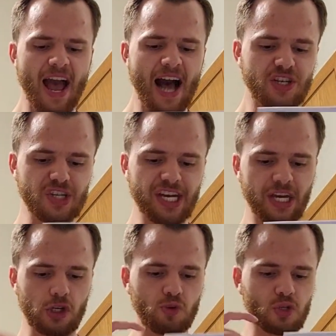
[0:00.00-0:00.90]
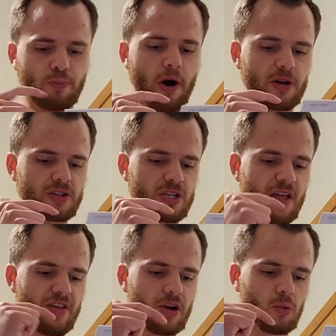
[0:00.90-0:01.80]
Ezekiel's response
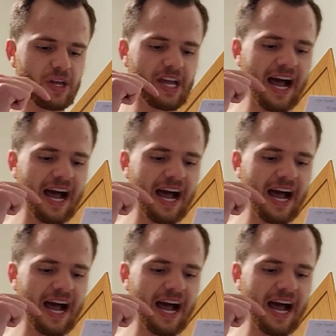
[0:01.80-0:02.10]
that only